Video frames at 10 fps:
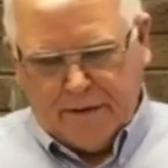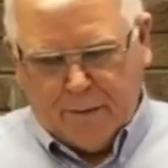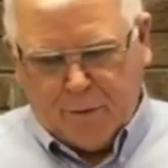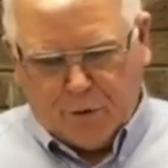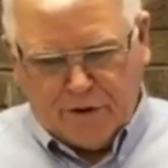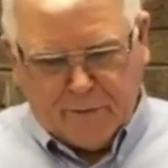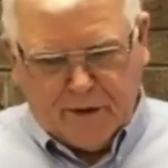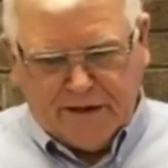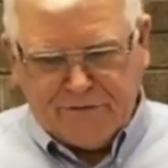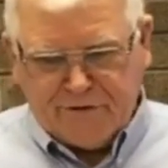
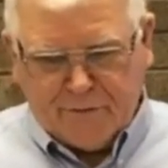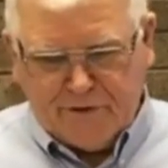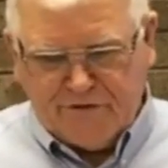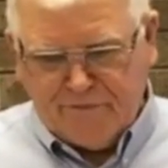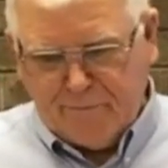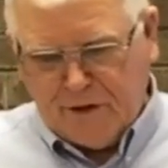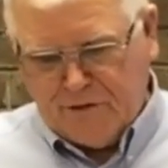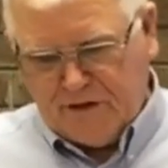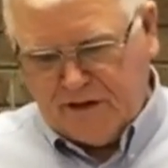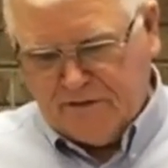Portable instruments of
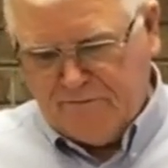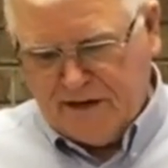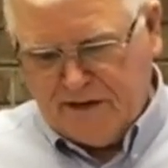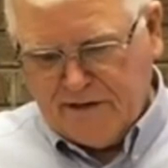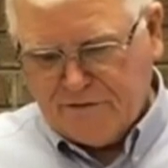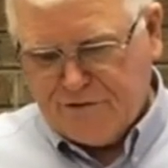music of various